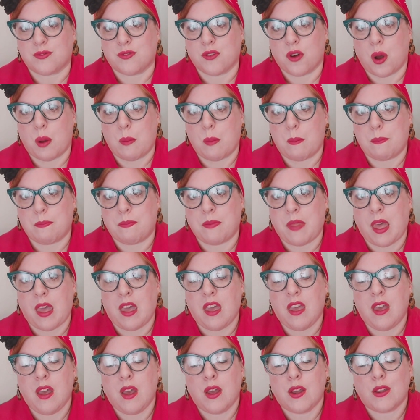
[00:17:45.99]
from
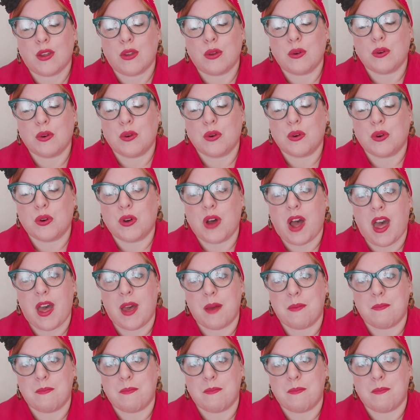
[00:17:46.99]
your